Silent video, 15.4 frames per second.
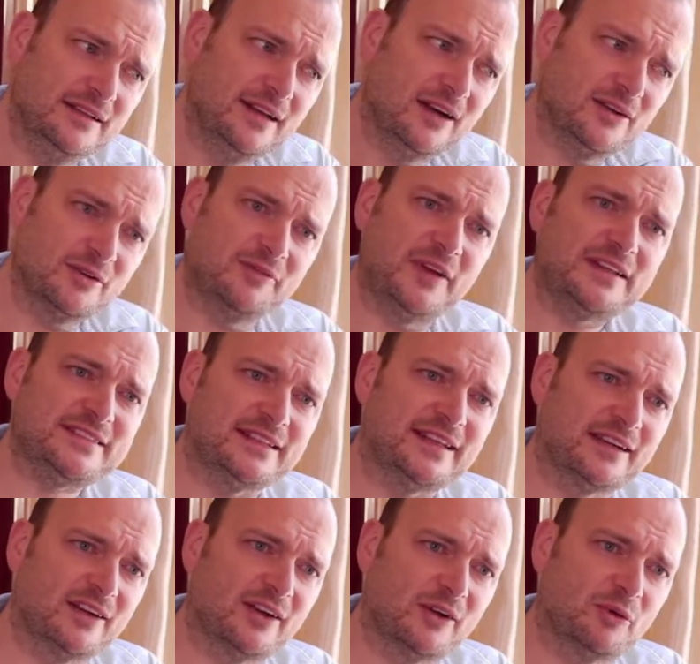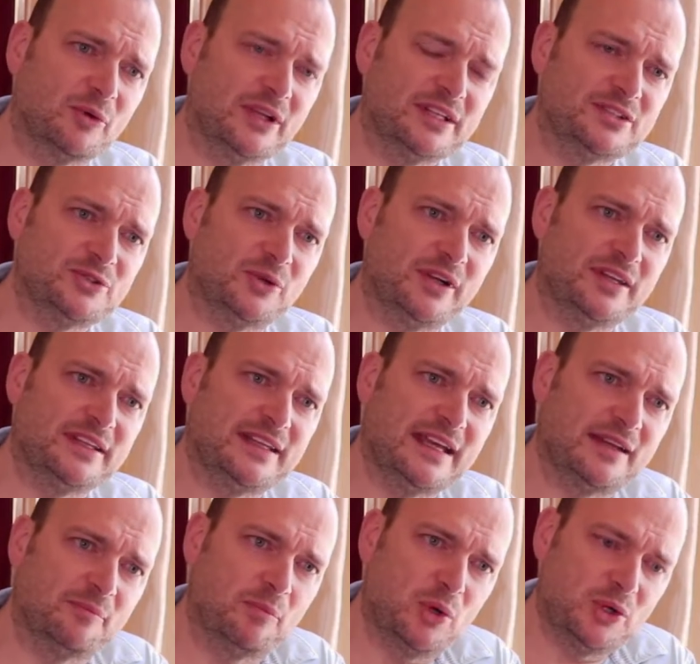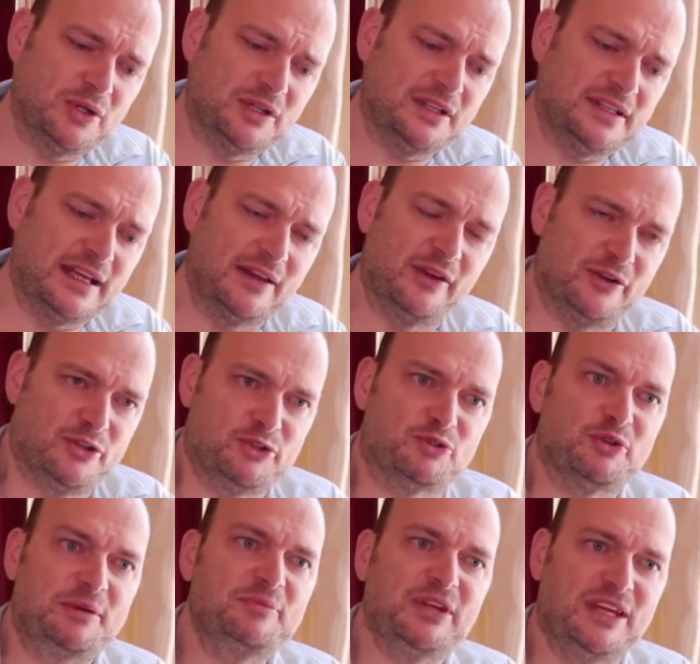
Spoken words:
Naruto fans, I think, are going to really enjoy that they can put together their dream